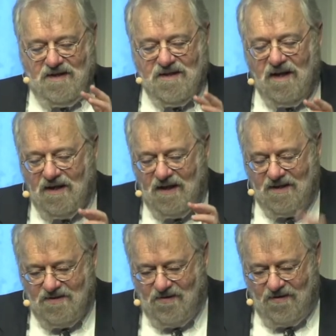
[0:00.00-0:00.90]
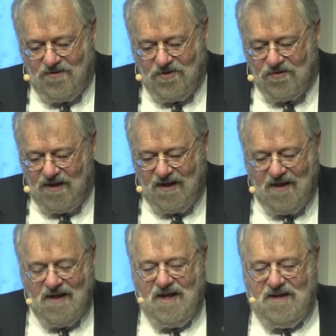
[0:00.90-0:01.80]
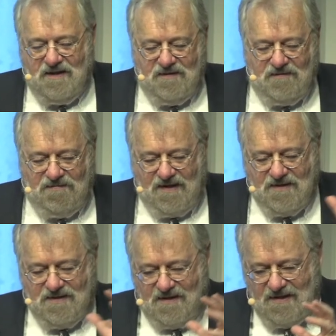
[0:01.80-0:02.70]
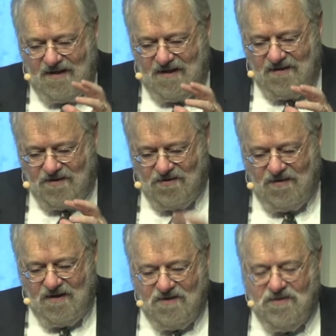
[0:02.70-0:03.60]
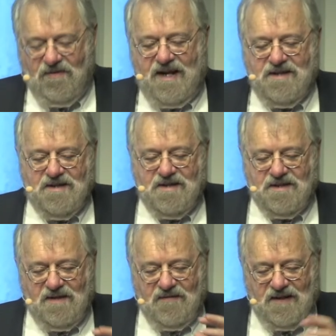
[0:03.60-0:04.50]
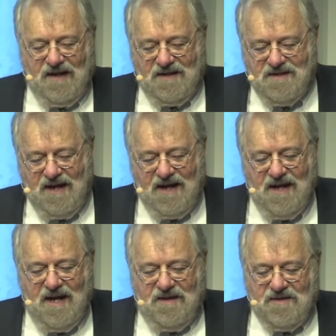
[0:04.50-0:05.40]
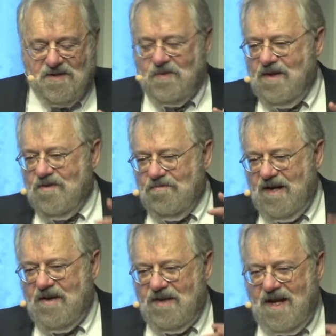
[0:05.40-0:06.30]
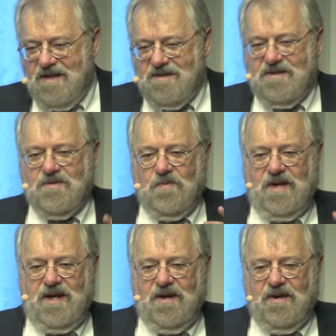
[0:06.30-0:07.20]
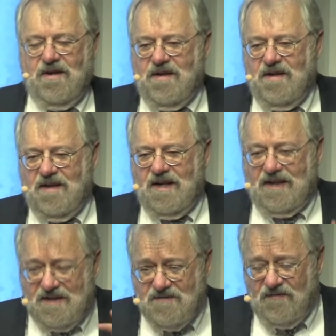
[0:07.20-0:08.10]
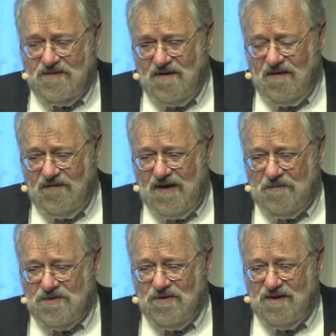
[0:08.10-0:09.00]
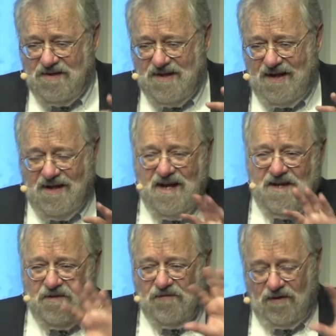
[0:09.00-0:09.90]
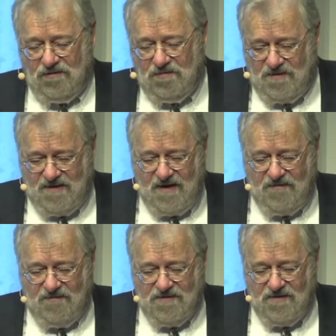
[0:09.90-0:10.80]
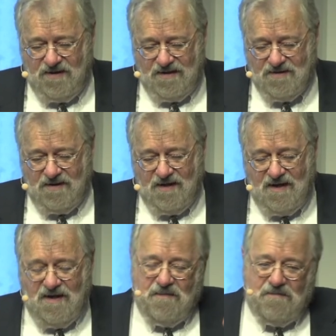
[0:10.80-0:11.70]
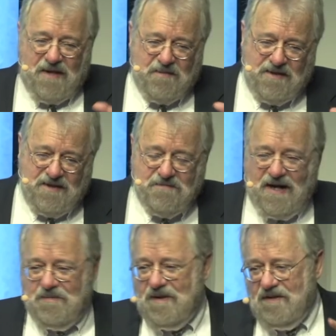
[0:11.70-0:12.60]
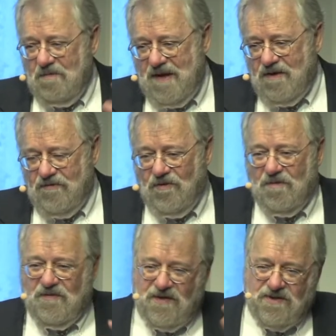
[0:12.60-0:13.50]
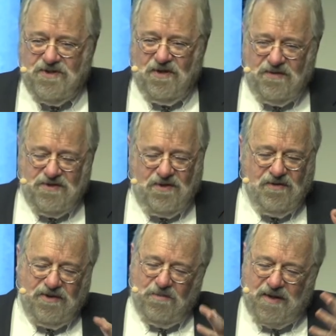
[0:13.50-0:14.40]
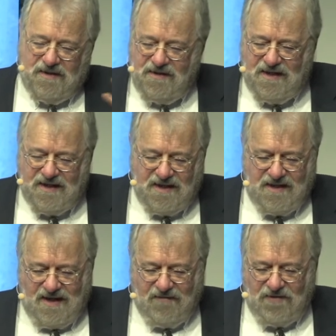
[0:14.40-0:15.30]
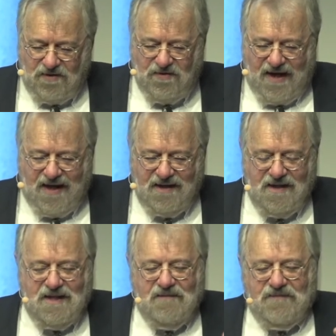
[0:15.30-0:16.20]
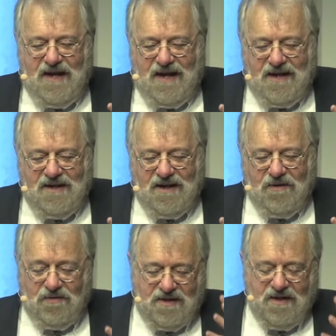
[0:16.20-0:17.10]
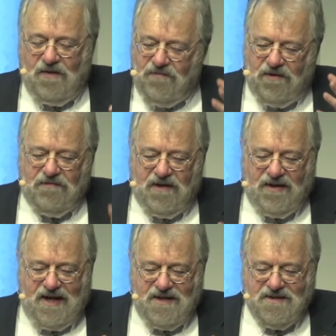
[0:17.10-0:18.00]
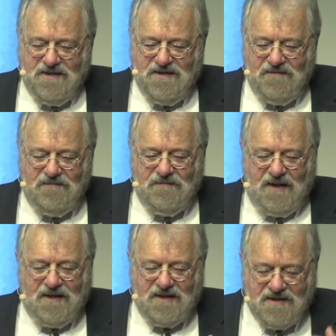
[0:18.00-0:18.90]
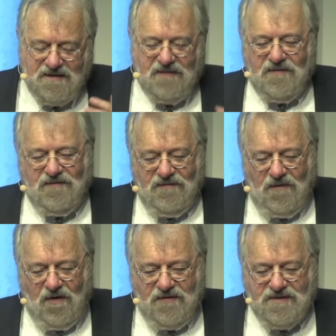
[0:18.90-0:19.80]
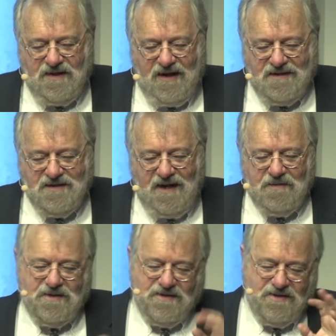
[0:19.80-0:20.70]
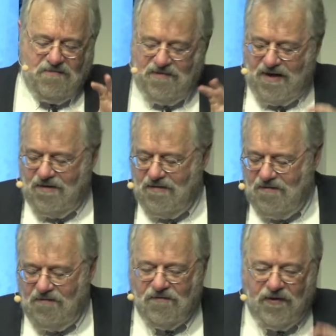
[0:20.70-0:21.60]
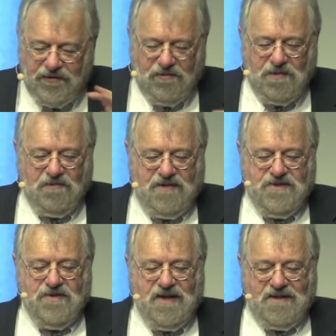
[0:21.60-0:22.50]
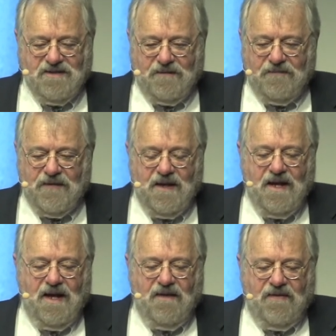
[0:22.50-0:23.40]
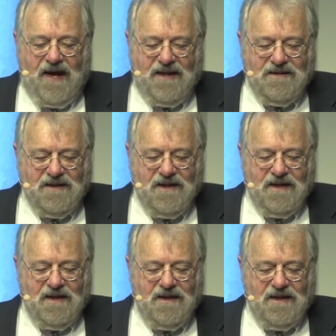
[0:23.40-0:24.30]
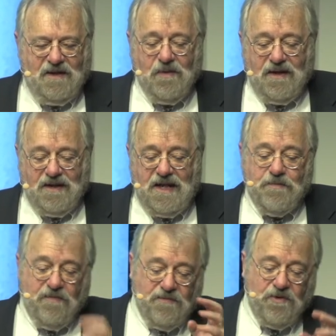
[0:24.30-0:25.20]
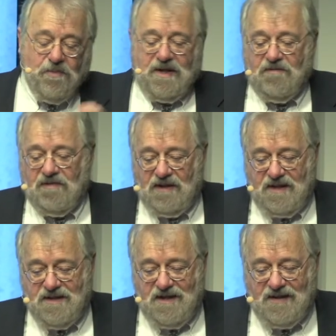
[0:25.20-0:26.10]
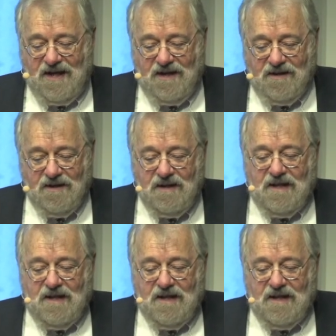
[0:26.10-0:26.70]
He's hugging his daughter, Julie. His presidency's ending dis in disgrace, and he's leaving the next day. This is one of the rare cases where he gives the photographer an opportunity to take the vulnerable side of Richard Nixon. Maybe things might have been a little better for him if he had shown this earlier, but he didn't ever do that, and, uh, or did on very rare cases, and he does leave office the next day, but this is the rare, vulnerable Richard Nixon that uh, he wanted to keep from view, but he relented at the end.